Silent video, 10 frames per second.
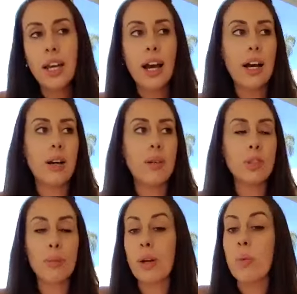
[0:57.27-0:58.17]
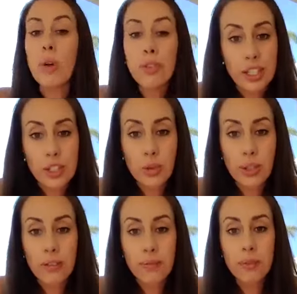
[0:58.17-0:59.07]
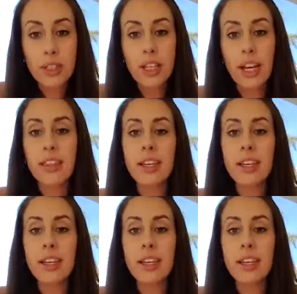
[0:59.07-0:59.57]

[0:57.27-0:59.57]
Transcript: no matter what they're doing, okay?